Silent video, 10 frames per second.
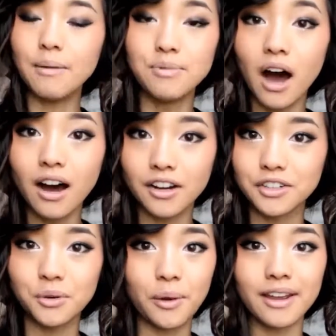I'm not
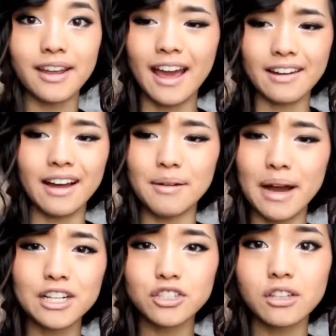underweight, and I'm
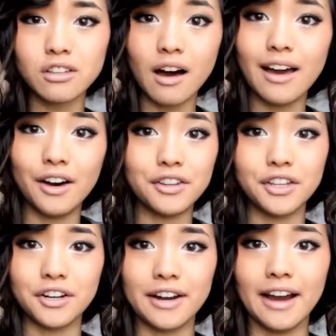actually a lot
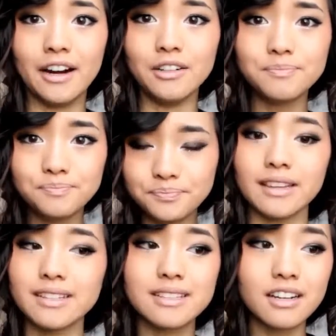healthier now.
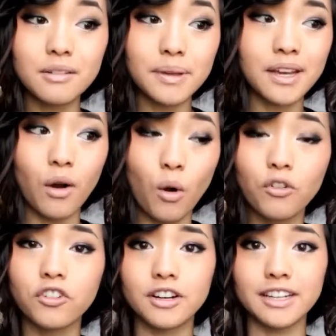This took me
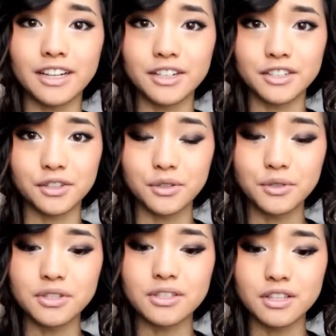over a year to
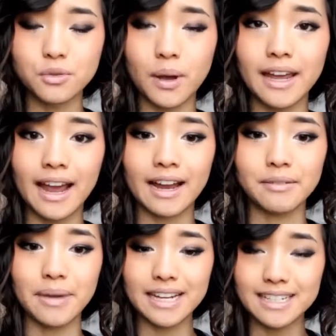lose this weight
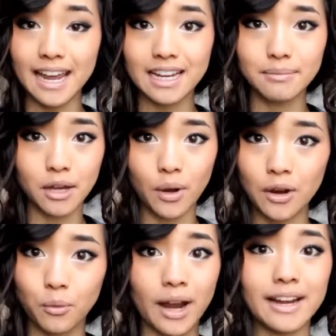and maintain my
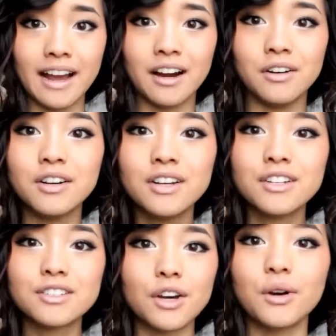weight right now.
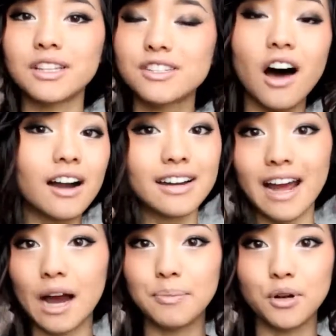So it's not gonna
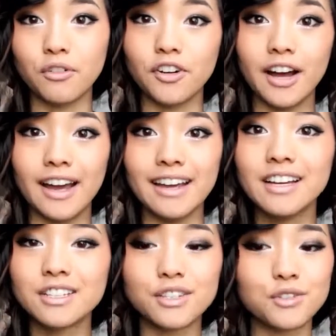happen overnight,
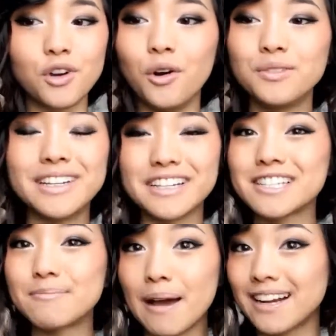so don't
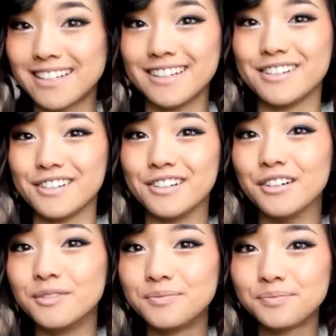expect it to.